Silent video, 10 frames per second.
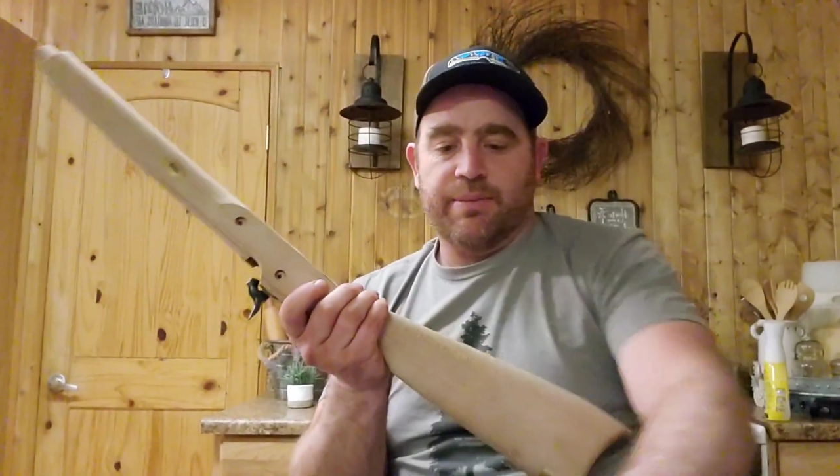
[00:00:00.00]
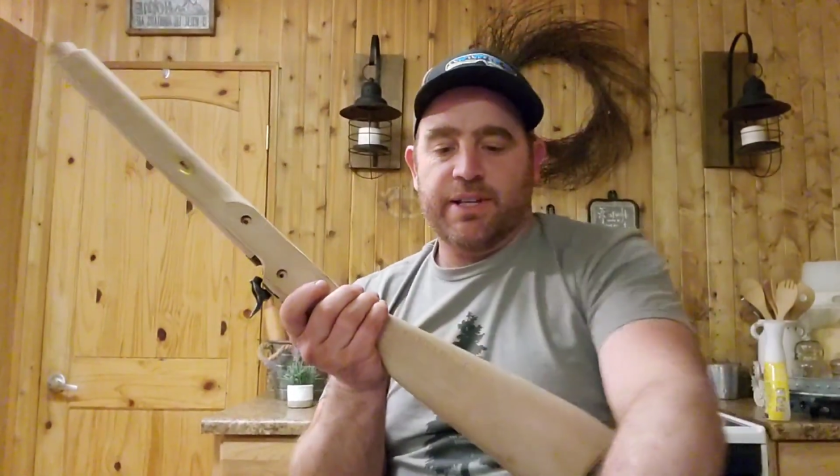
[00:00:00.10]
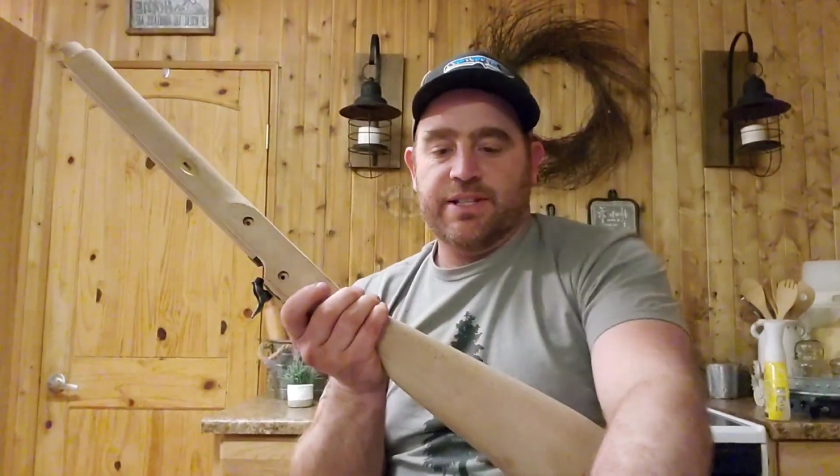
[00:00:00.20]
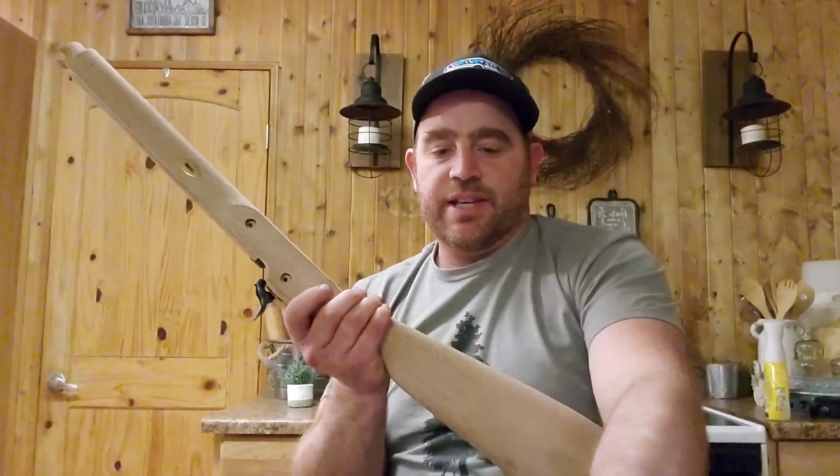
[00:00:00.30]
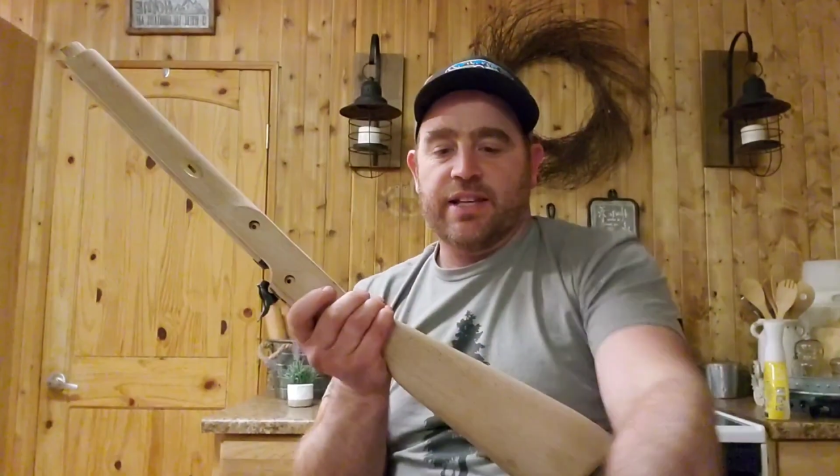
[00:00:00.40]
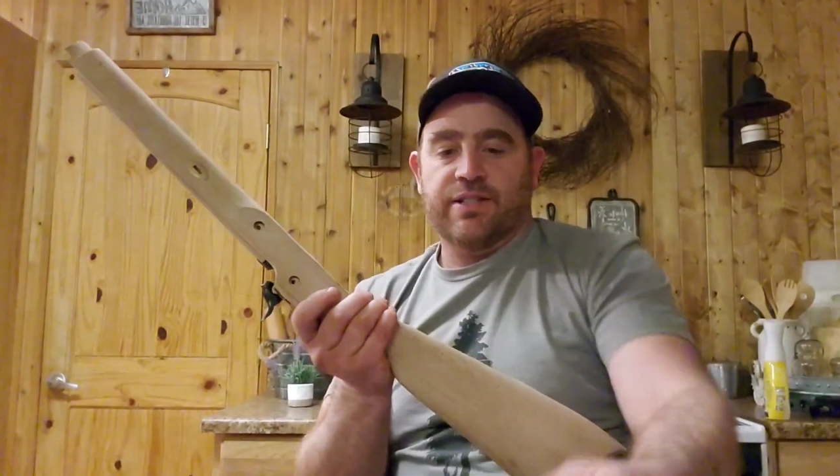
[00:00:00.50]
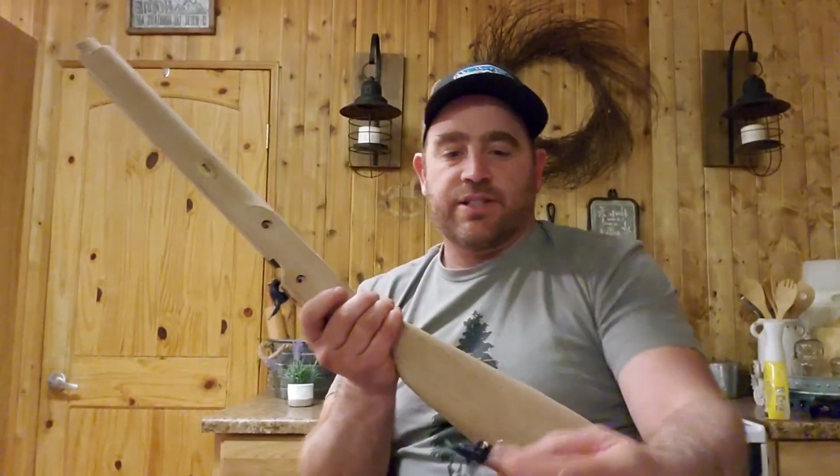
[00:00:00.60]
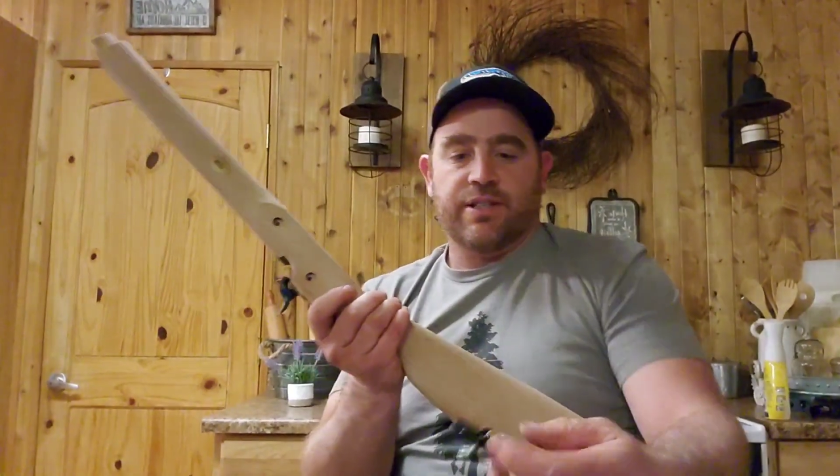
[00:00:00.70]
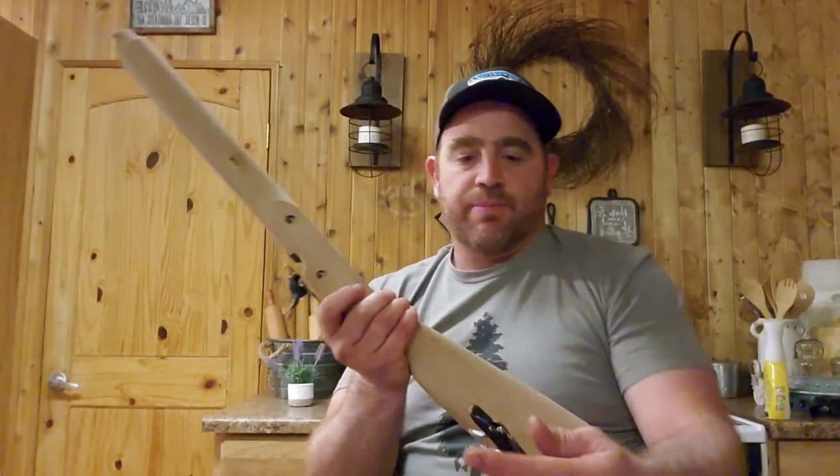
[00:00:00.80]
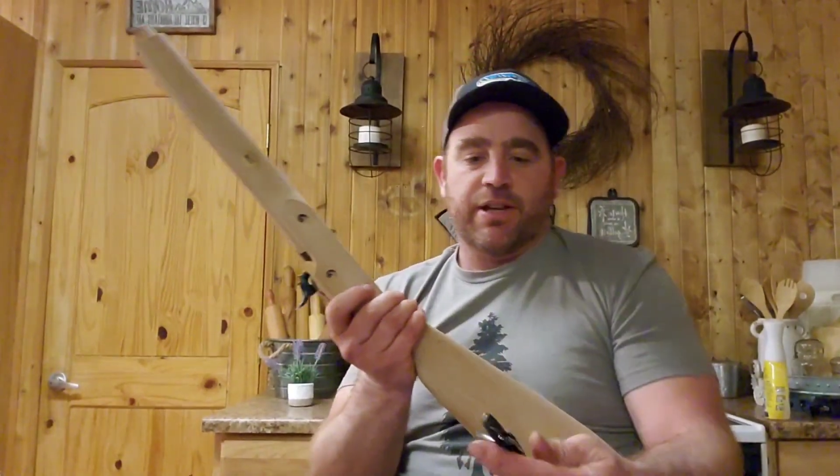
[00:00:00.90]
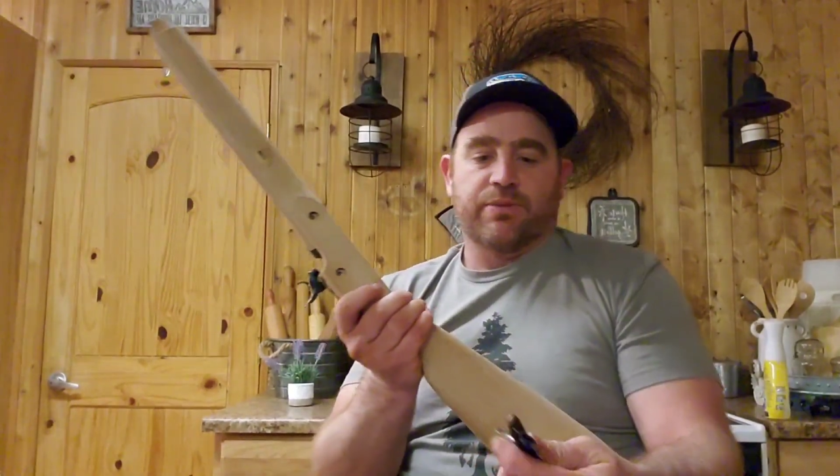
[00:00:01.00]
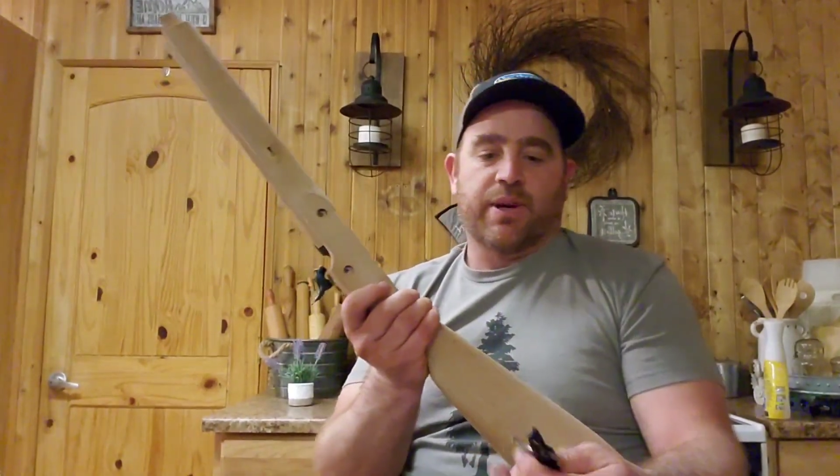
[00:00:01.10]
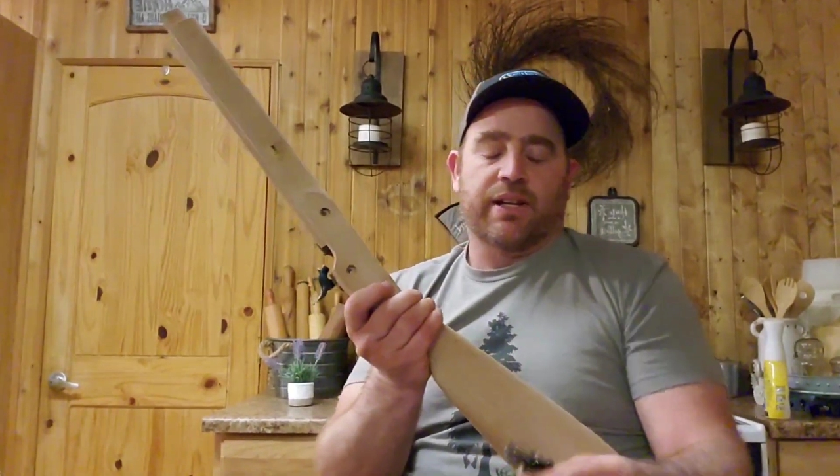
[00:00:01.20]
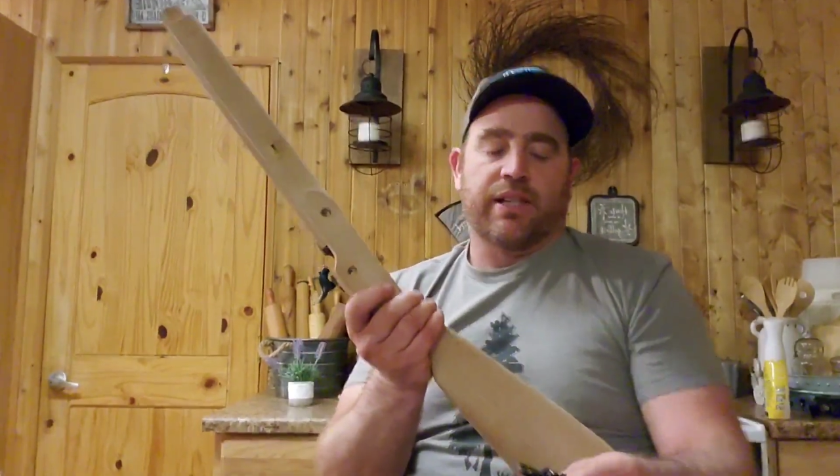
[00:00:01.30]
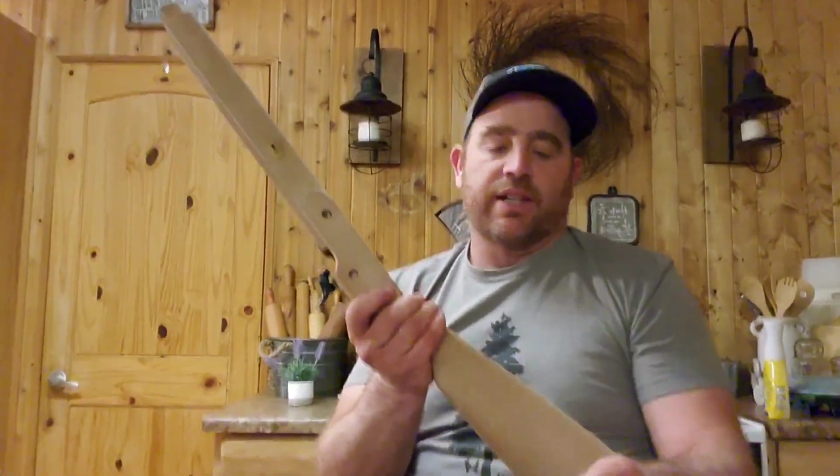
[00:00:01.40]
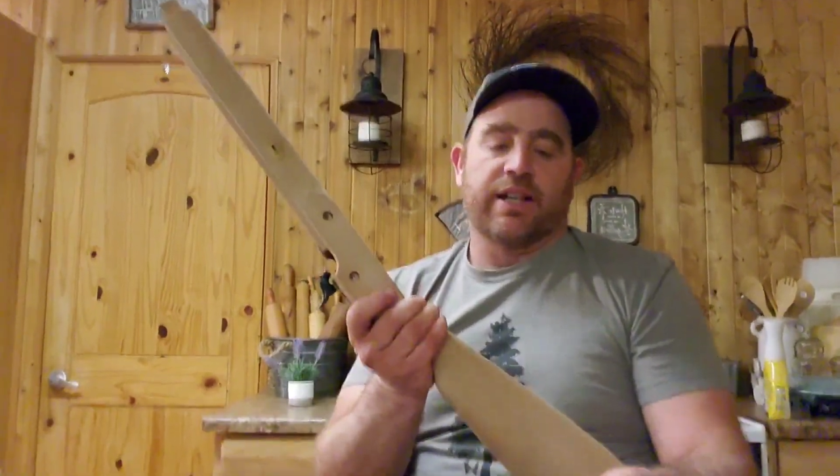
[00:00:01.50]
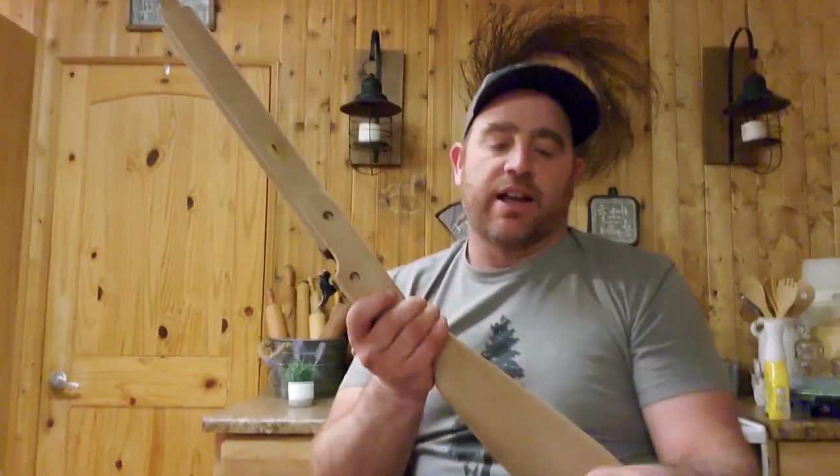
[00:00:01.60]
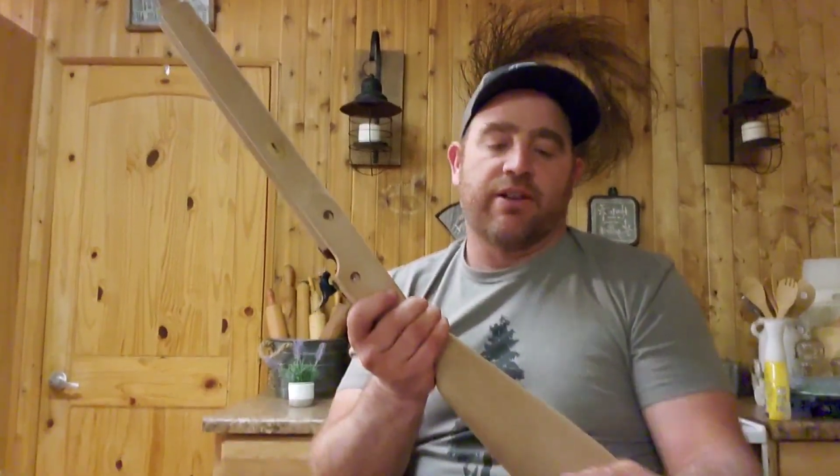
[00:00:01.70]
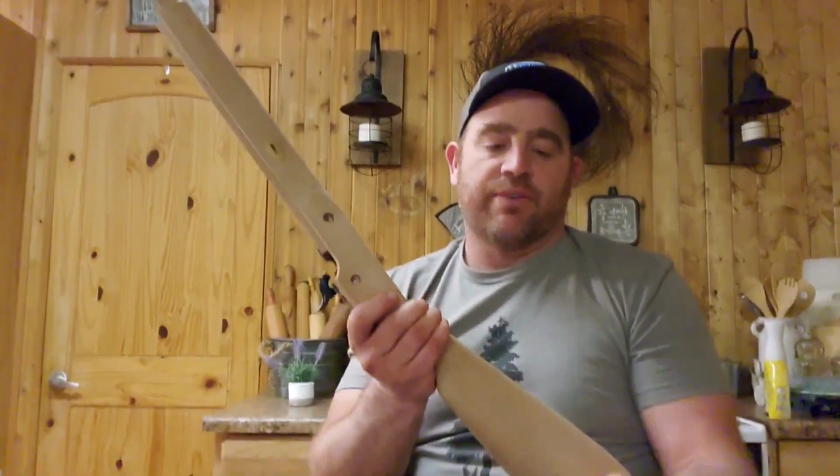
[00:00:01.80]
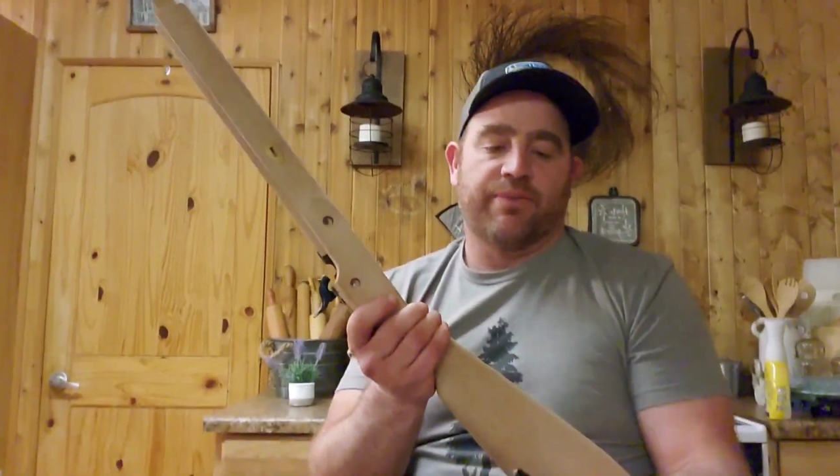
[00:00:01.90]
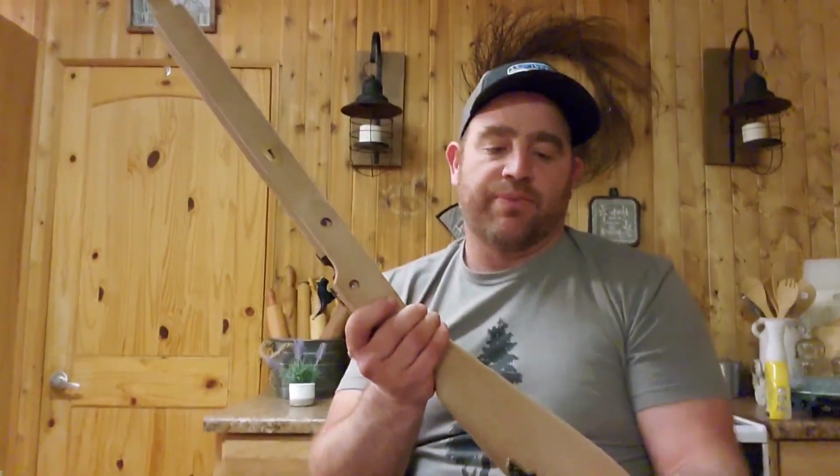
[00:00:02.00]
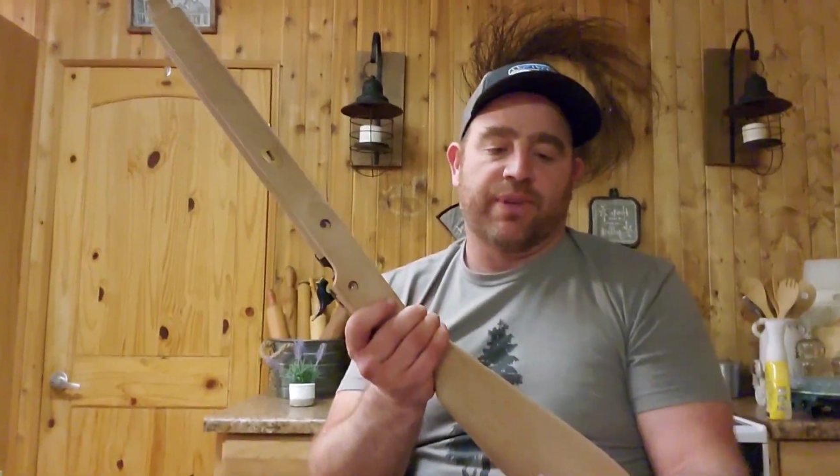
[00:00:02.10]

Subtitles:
It says the best way to clean it out,